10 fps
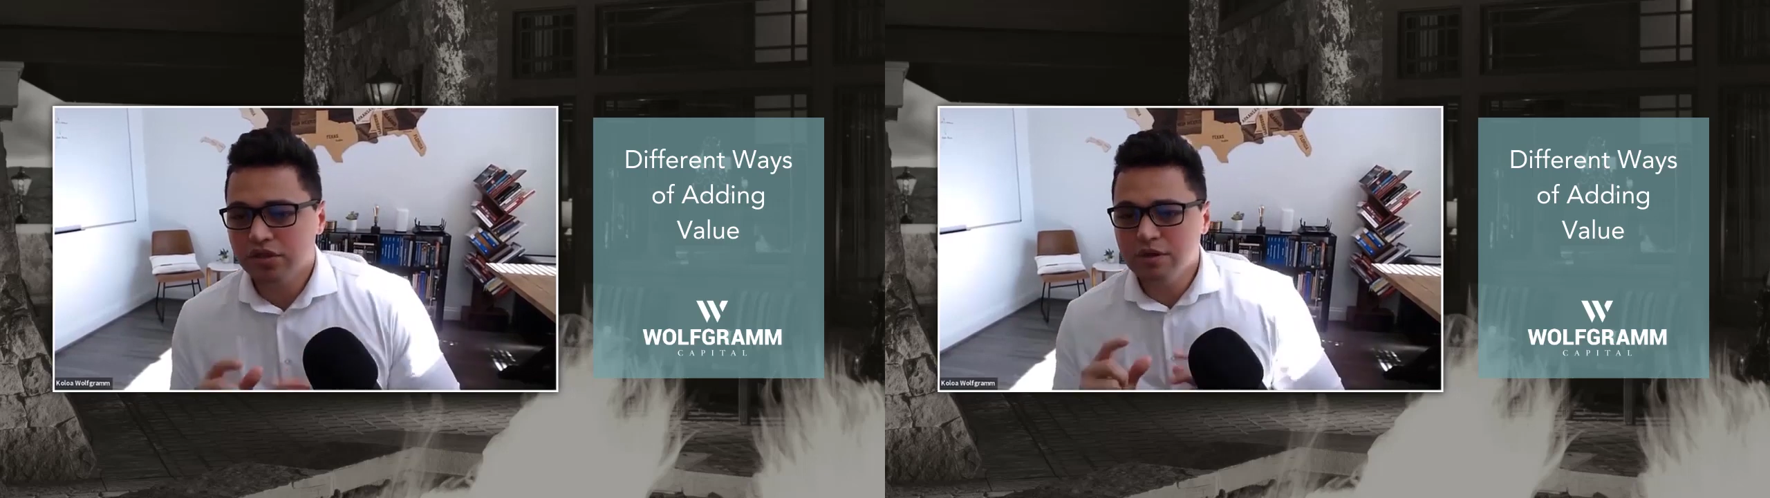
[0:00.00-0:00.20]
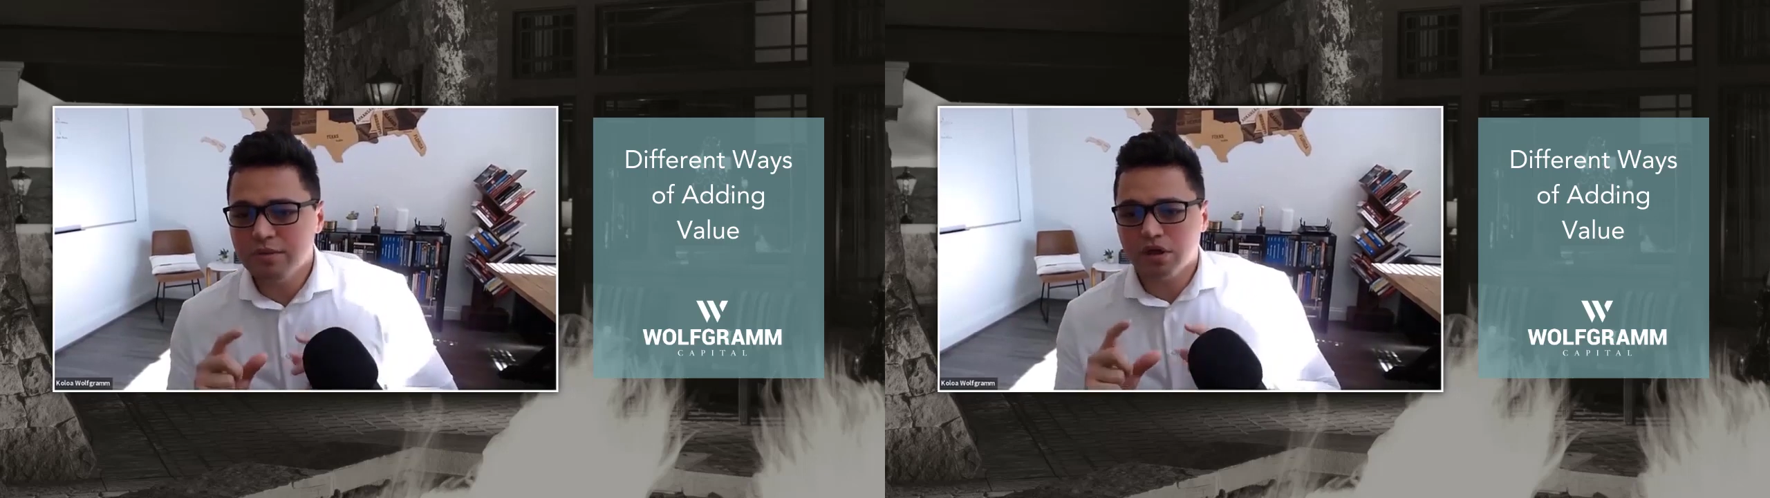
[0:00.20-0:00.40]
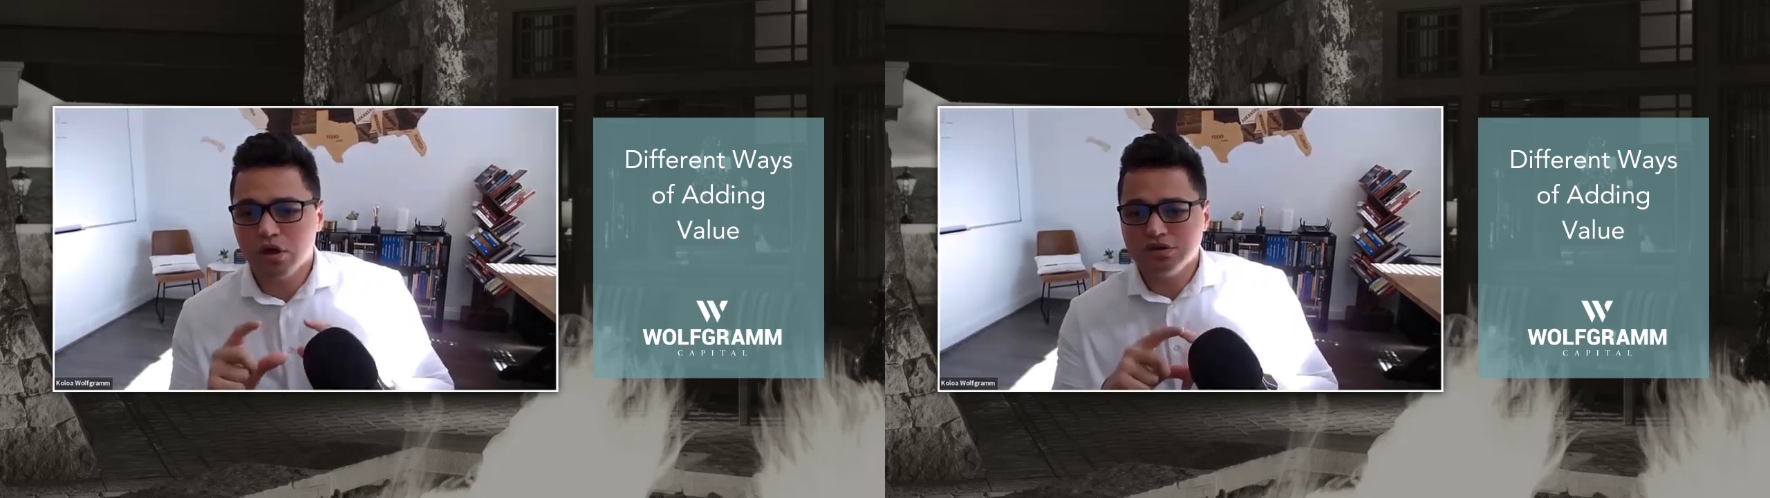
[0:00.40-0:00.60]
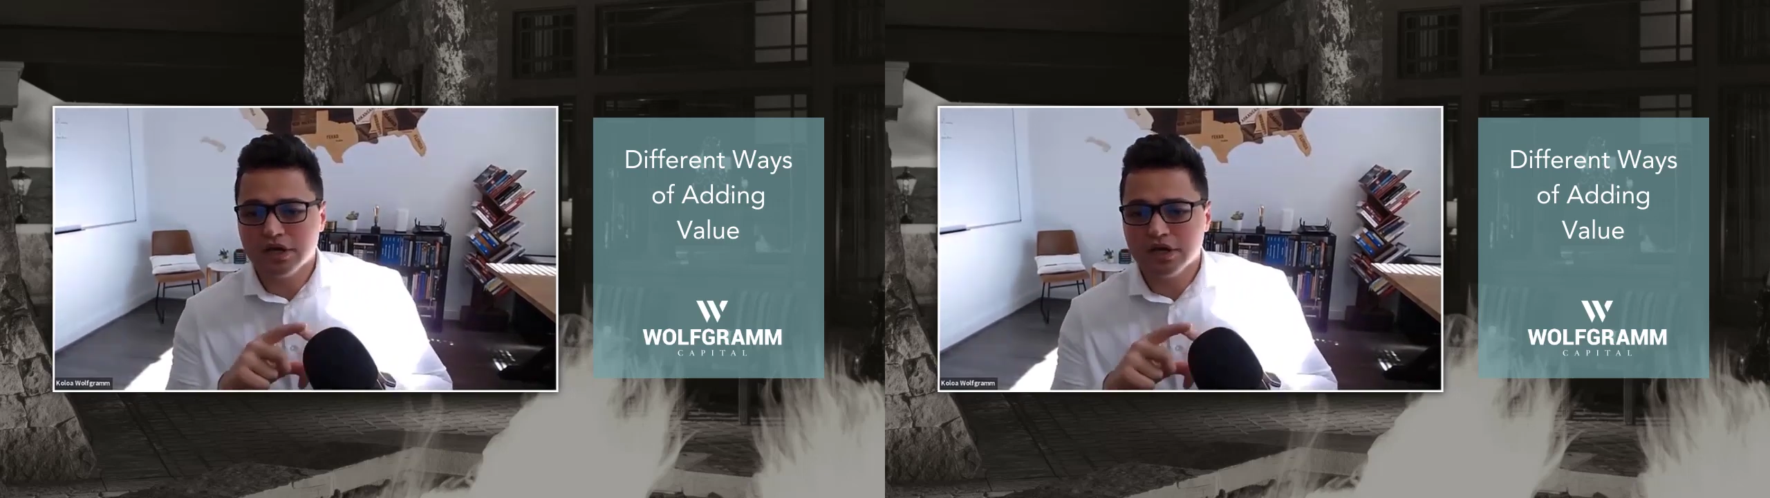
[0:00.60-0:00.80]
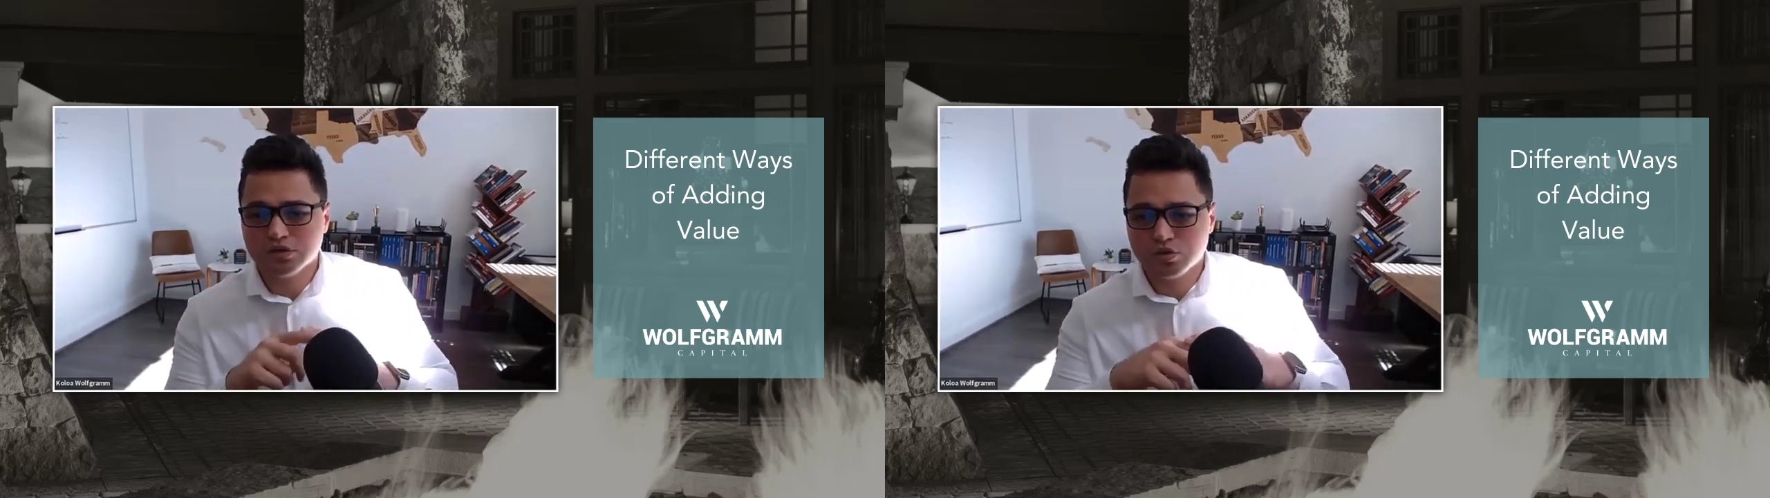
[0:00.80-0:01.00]
think about a
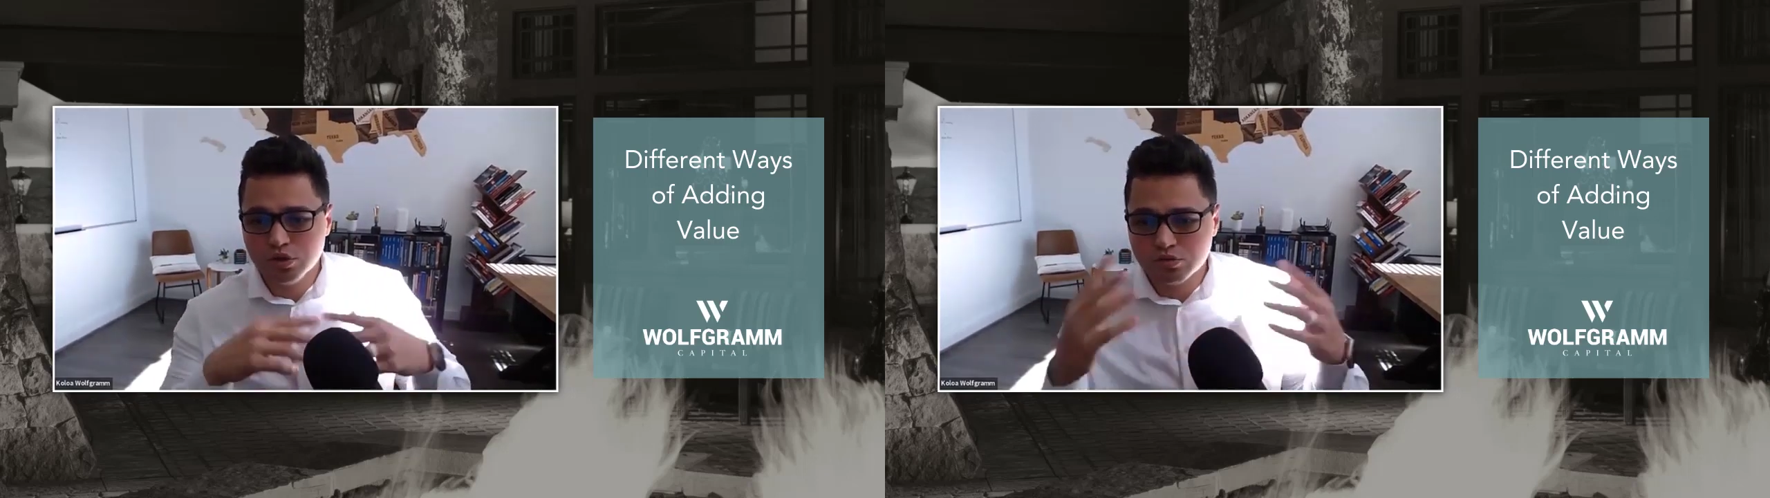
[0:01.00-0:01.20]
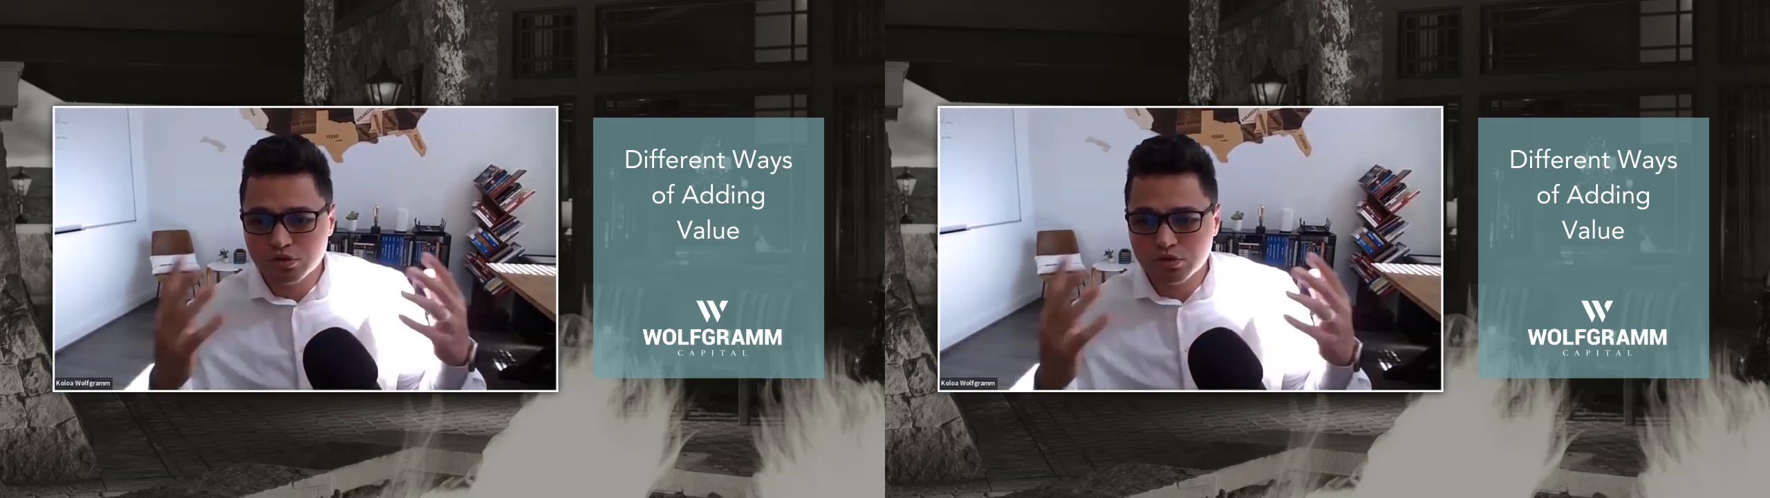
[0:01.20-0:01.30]
hotel's room